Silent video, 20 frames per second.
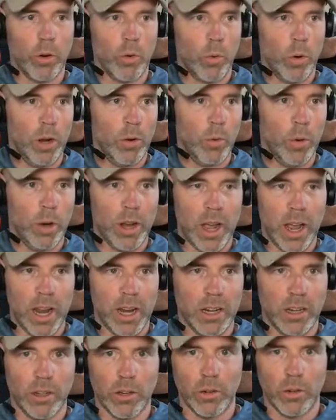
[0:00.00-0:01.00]
What would
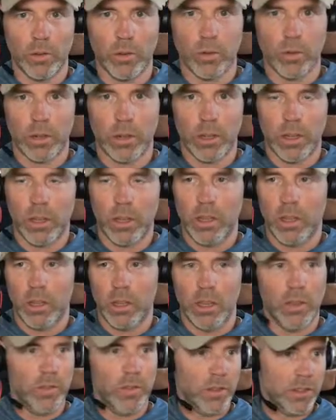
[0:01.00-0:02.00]
I do
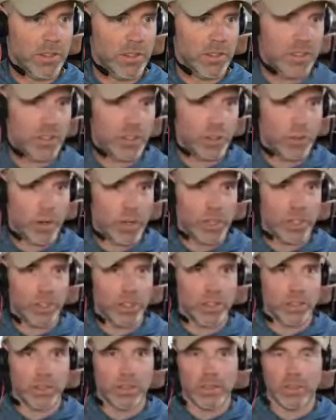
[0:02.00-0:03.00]
in this
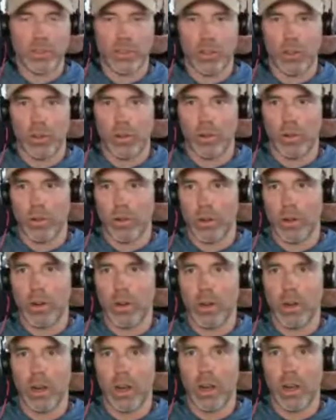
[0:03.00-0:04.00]
situation? So
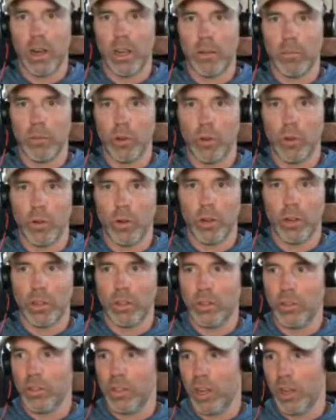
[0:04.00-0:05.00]
I am going
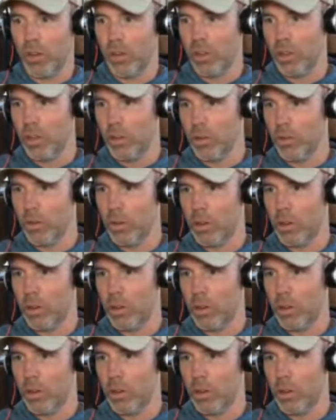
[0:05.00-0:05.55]
to tell you